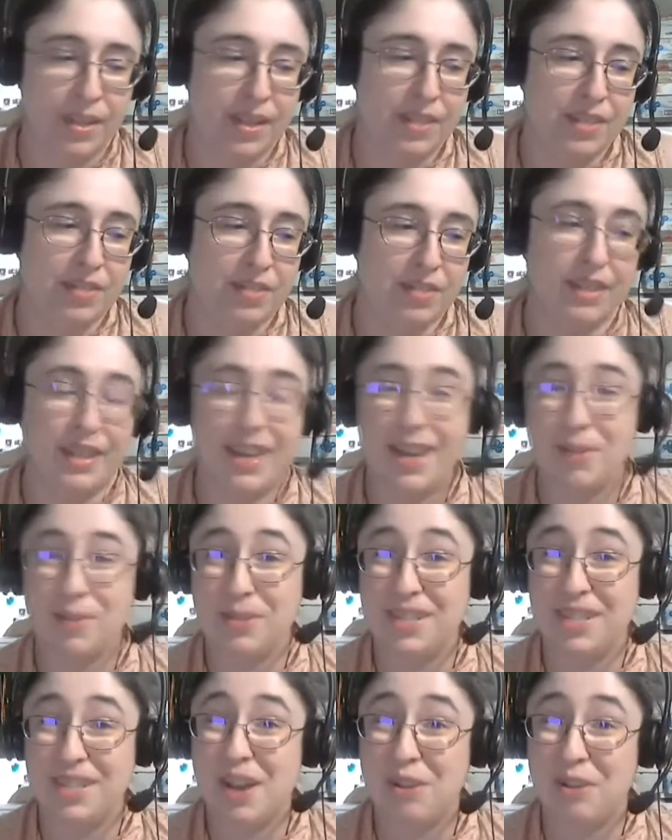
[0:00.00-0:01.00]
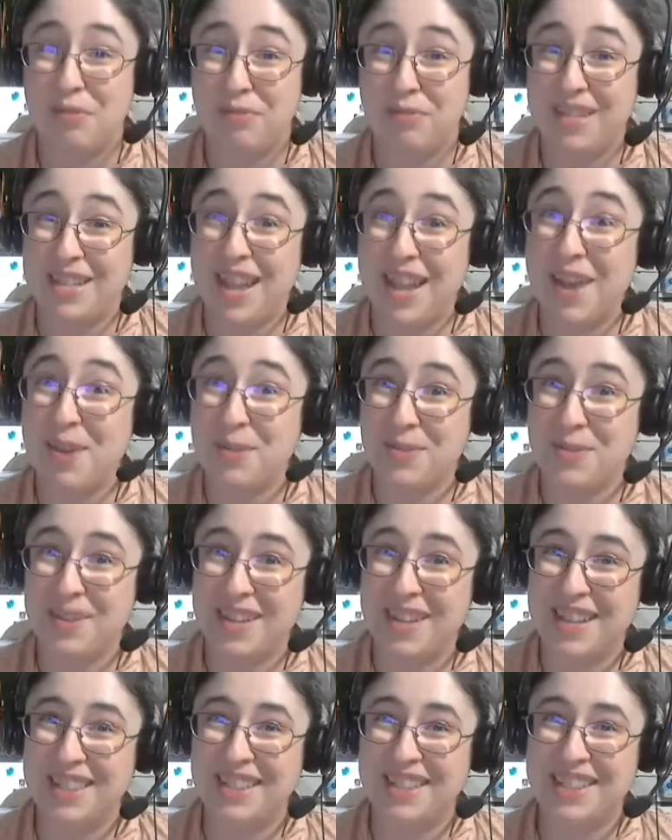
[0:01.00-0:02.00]
Sadly, I was out of town
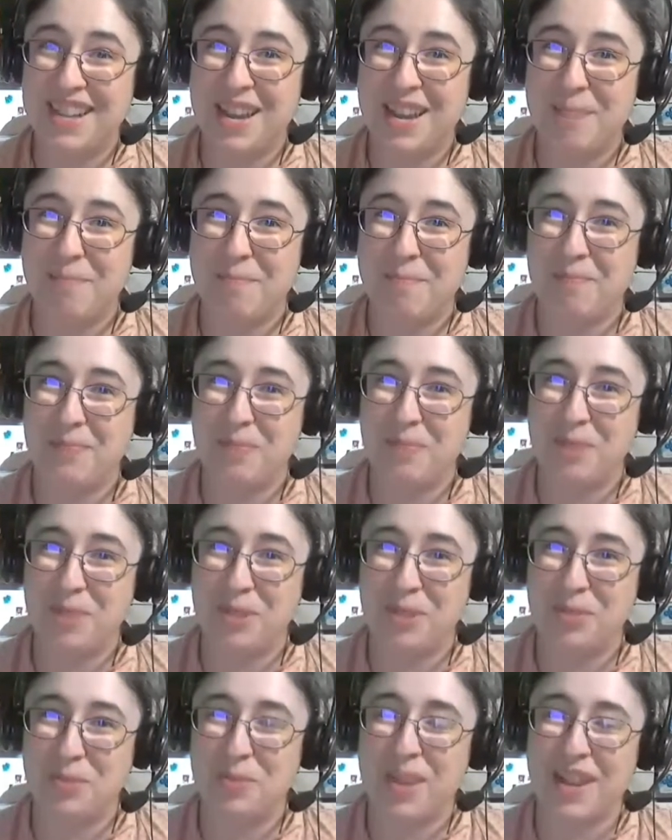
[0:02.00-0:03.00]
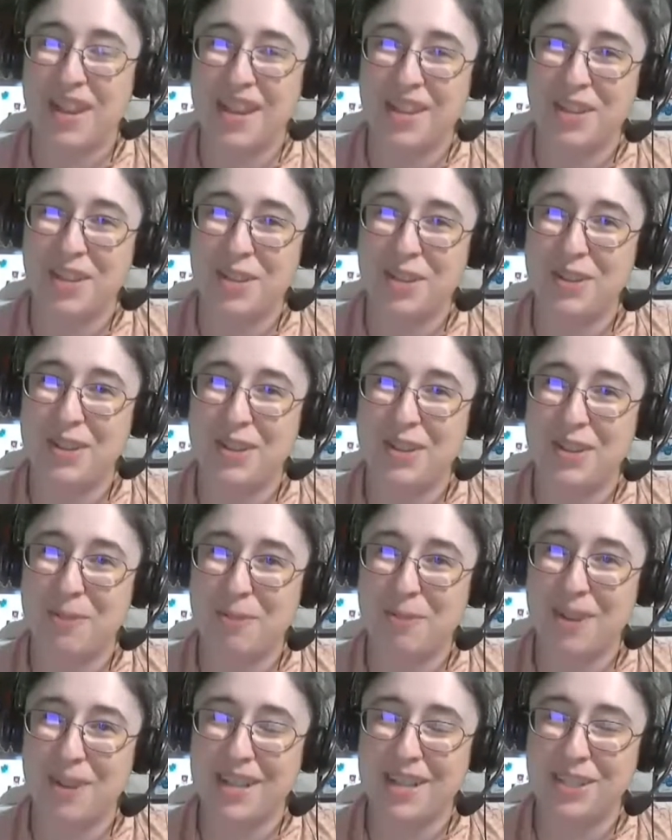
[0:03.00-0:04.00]
at the time, which is why I could not
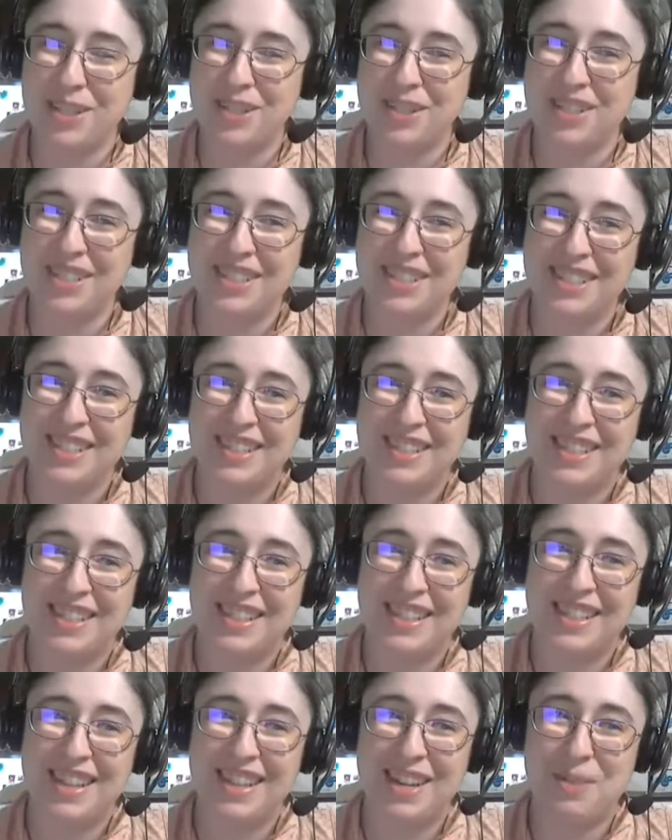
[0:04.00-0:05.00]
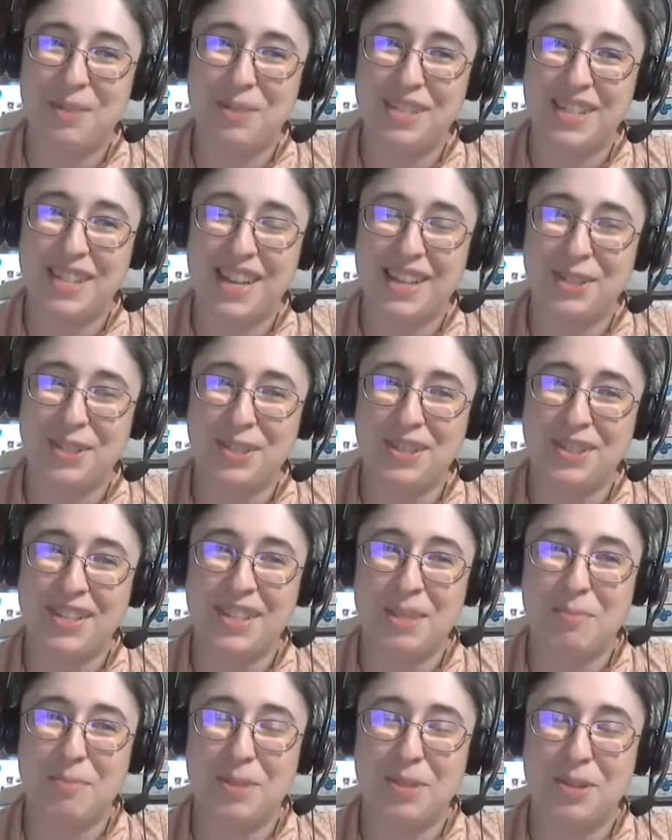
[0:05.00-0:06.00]
watch. I was actually
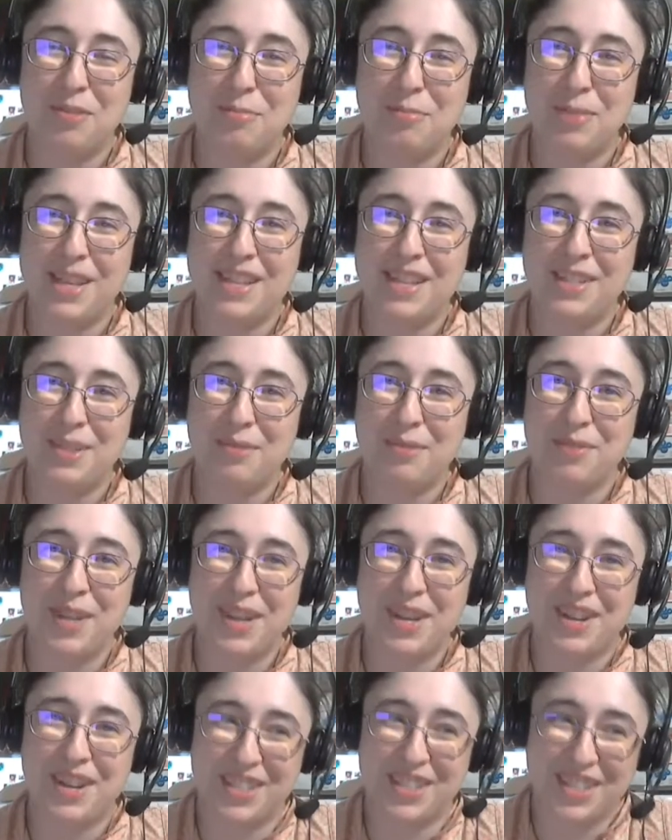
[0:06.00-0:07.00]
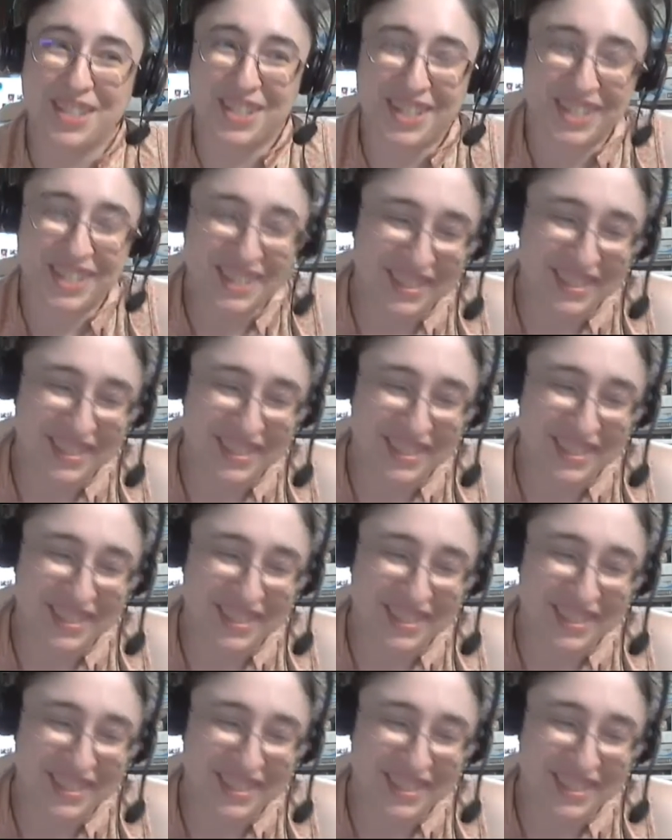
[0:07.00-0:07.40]
in the middle of playing a symphony concert.